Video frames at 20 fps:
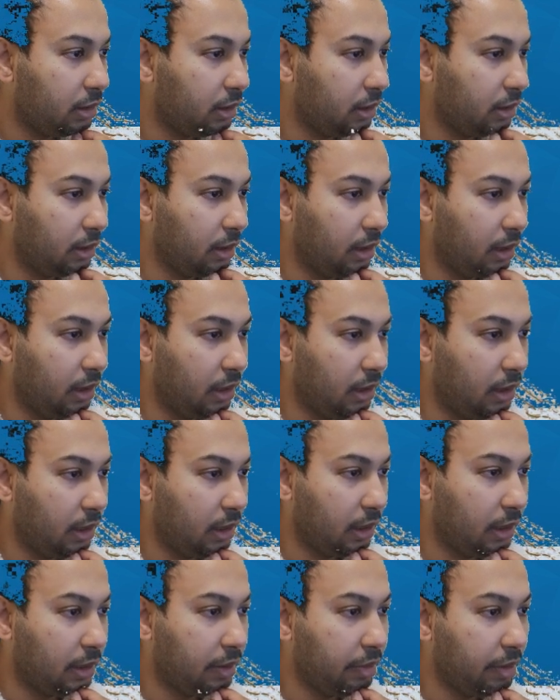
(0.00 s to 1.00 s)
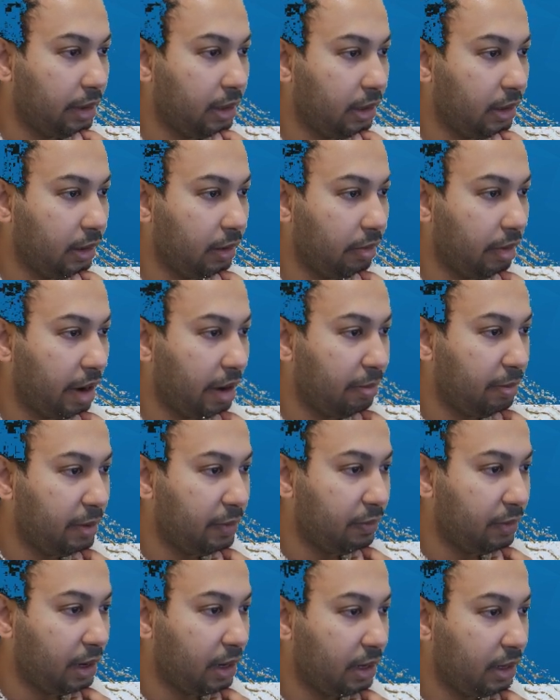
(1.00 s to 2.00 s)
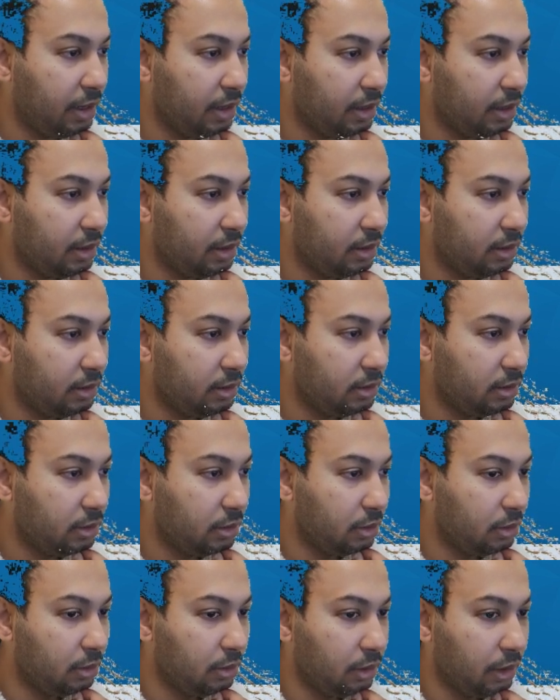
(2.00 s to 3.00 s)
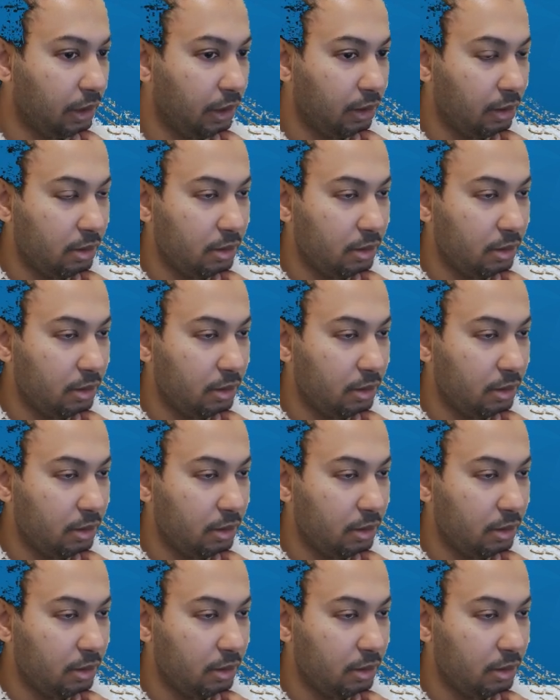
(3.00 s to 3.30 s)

okay, I created a README file here, so it